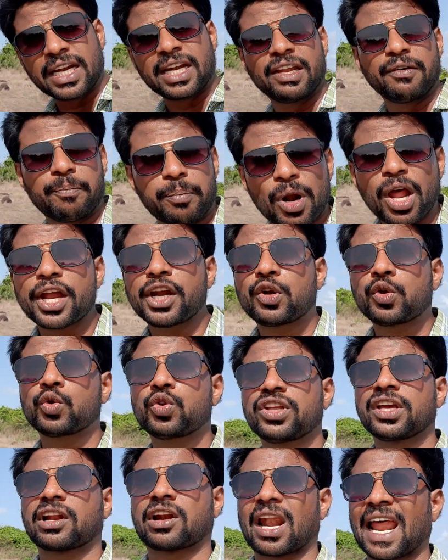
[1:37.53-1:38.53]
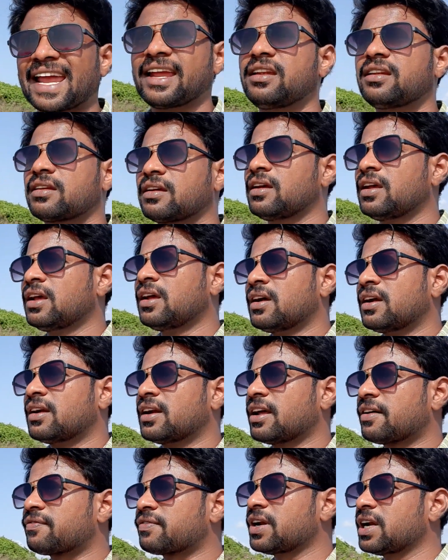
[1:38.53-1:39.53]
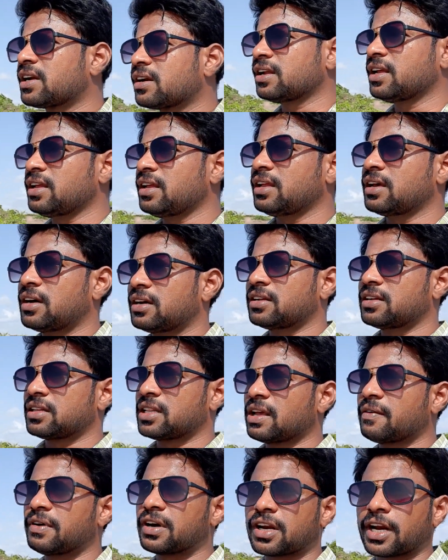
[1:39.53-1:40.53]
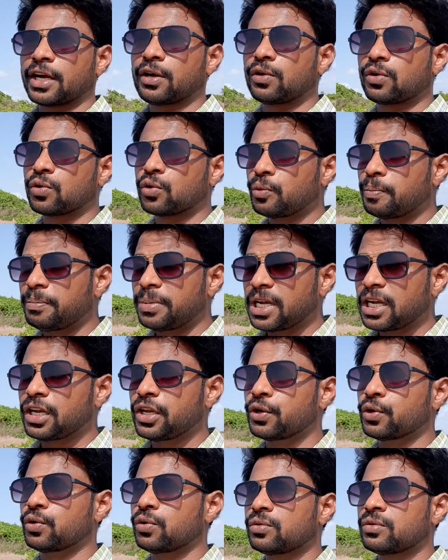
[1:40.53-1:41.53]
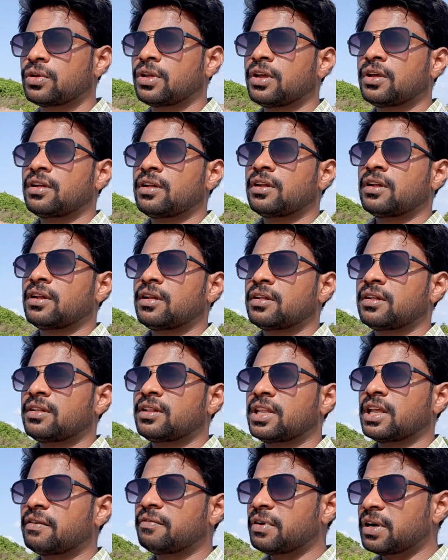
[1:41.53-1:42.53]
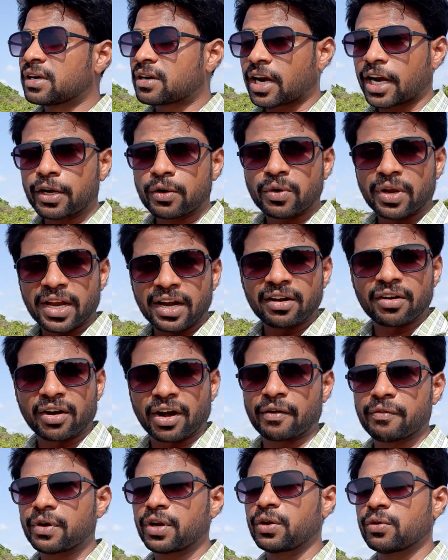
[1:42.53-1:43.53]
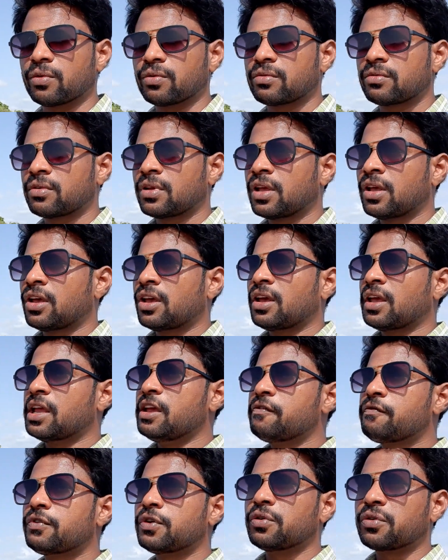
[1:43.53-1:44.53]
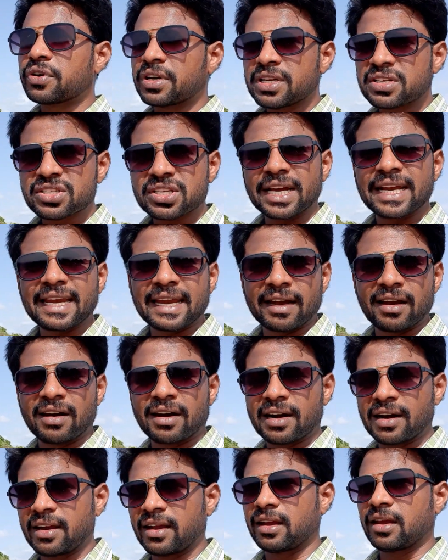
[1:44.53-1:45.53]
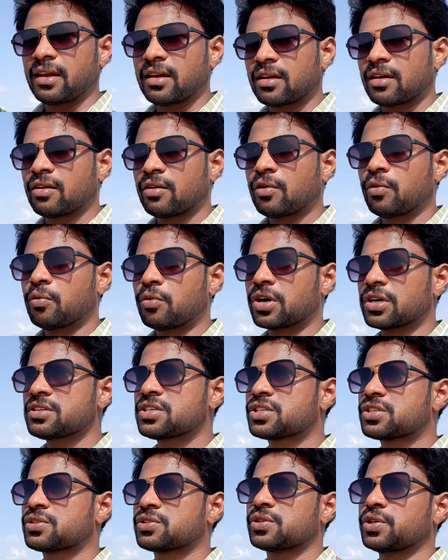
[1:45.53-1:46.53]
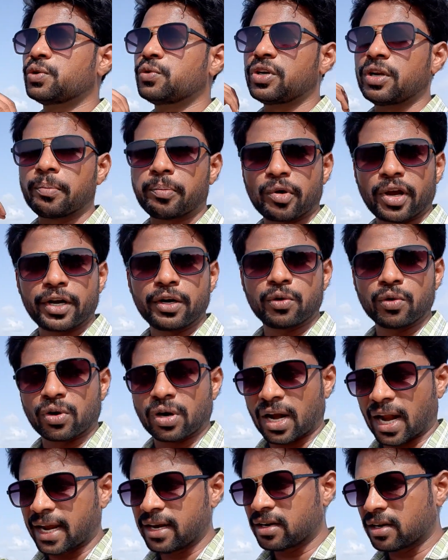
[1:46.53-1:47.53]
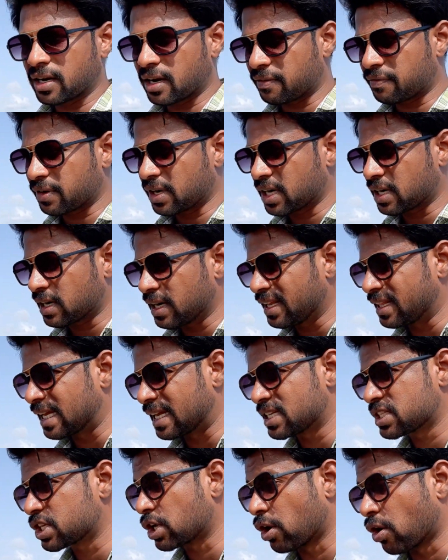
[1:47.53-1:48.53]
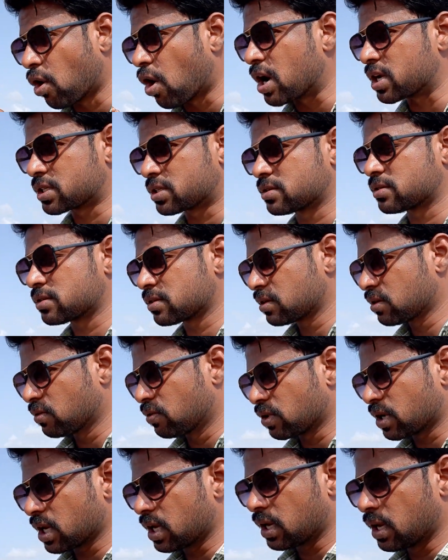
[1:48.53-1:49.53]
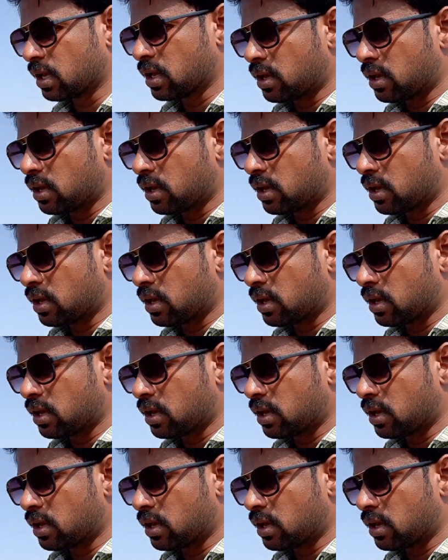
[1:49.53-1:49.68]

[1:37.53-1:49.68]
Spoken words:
deploy to the client, definitely they will try to bill you. They will try to get revenue. If you resign early, once you deployed it to client, definitely there is a loss. Okay,